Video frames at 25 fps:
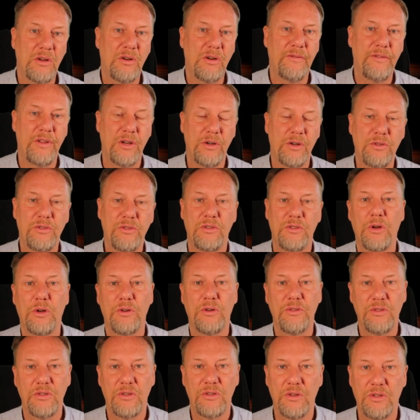of those
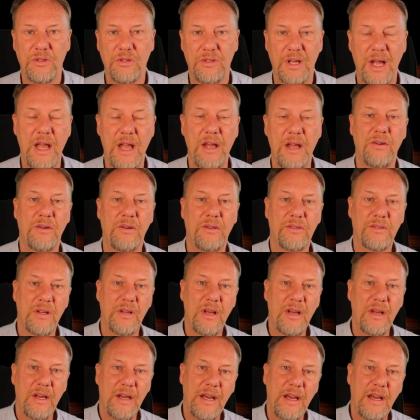DOS containers.